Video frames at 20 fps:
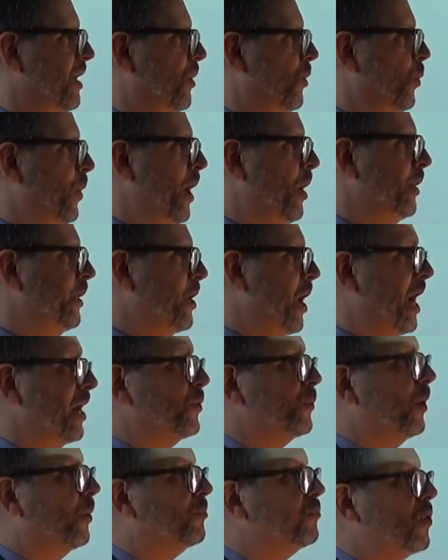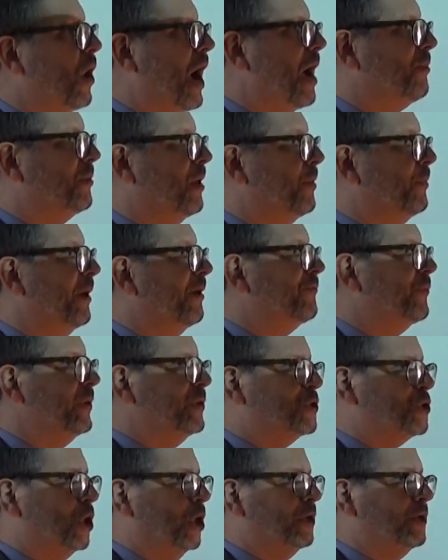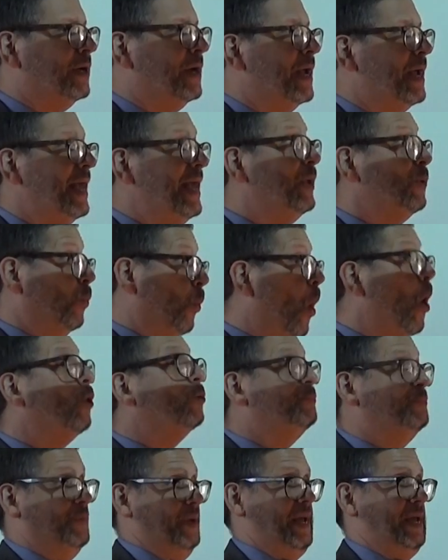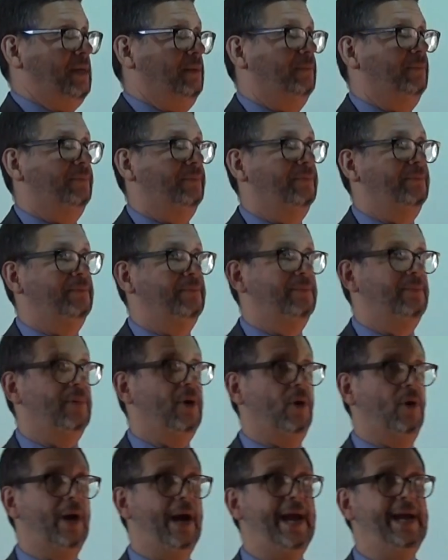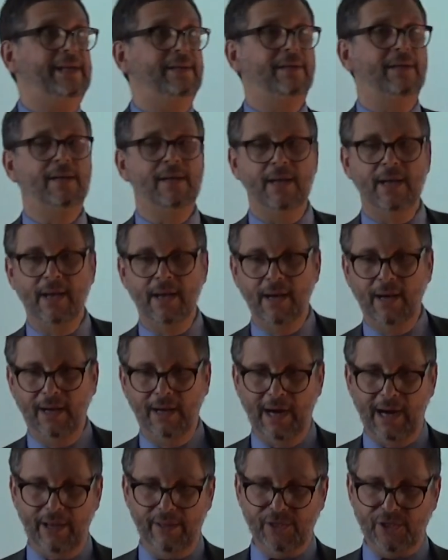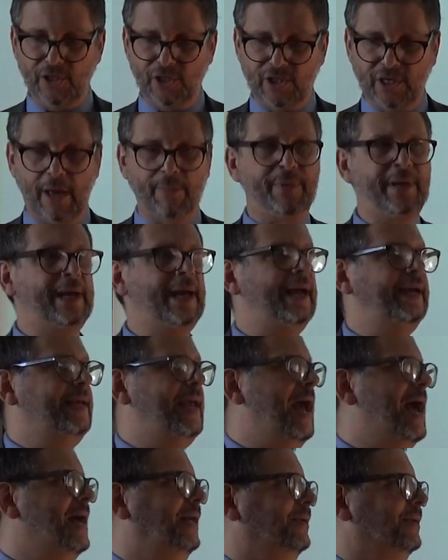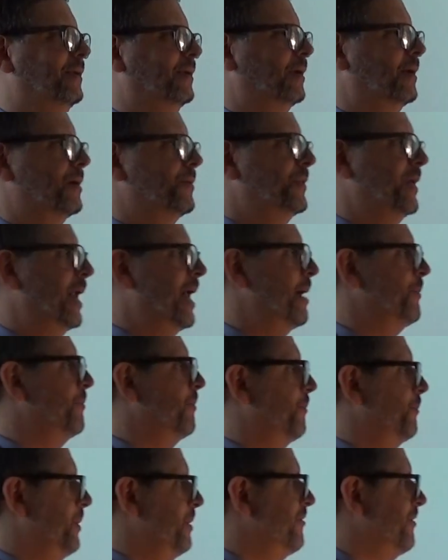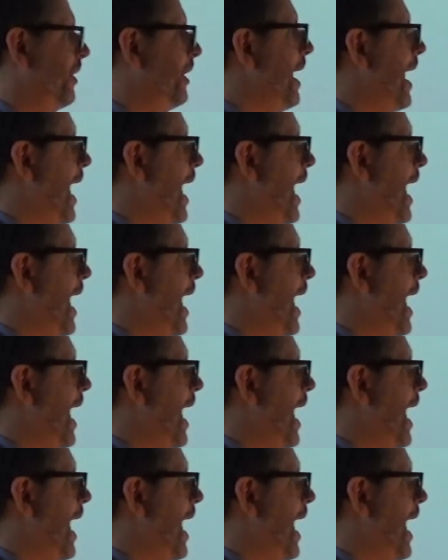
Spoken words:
We only got a real problem if we're certain it won't be. All right? This is something, again, that I'd be very